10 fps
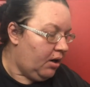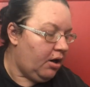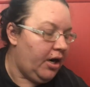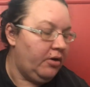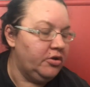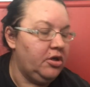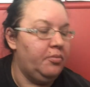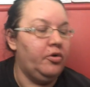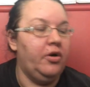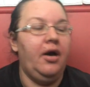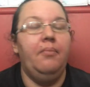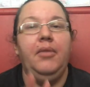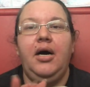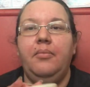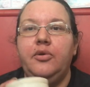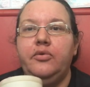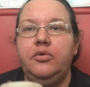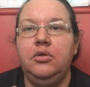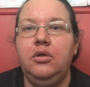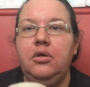I also brought a marble
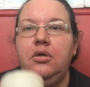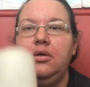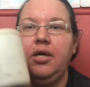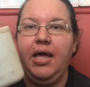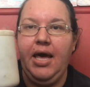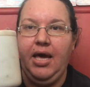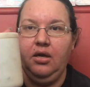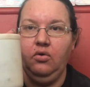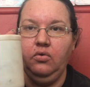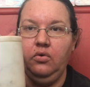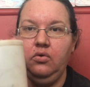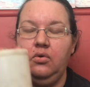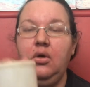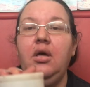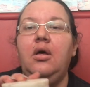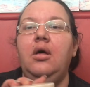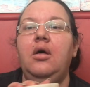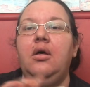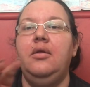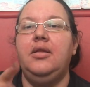candle
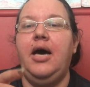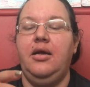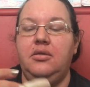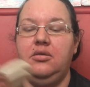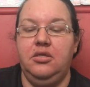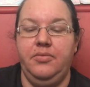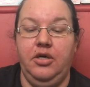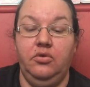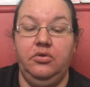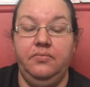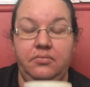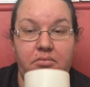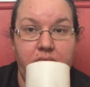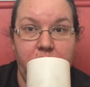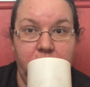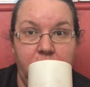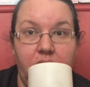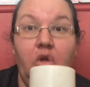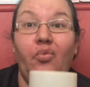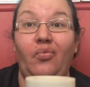that smells
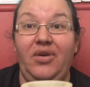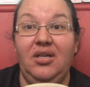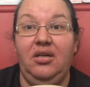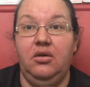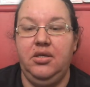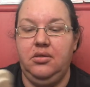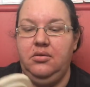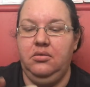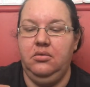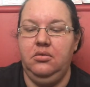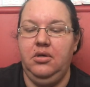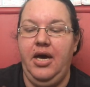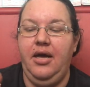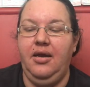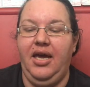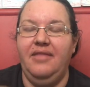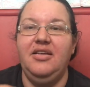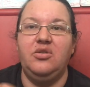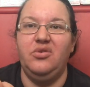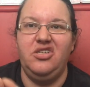really nice. And again,
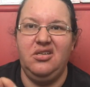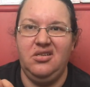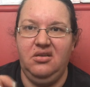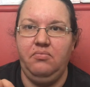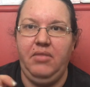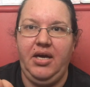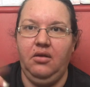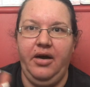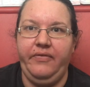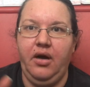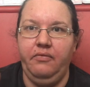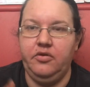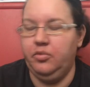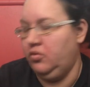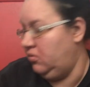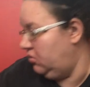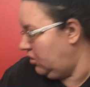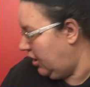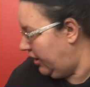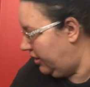this was just a make life comfortable
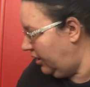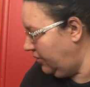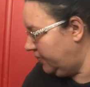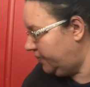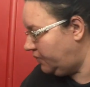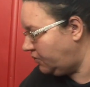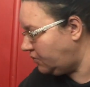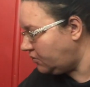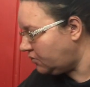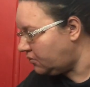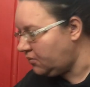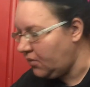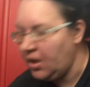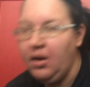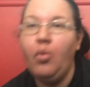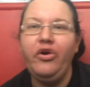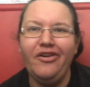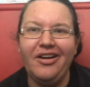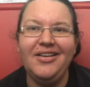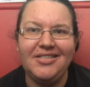kind of thing.
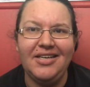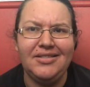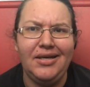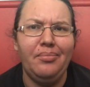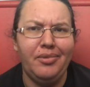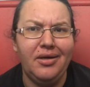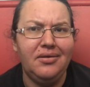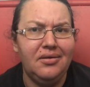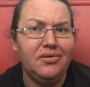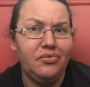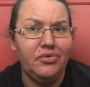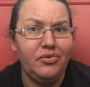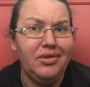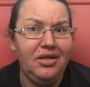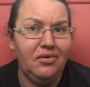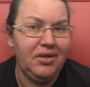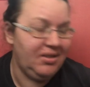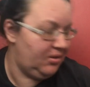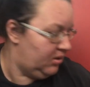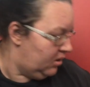Not a necessity, but it was really nice.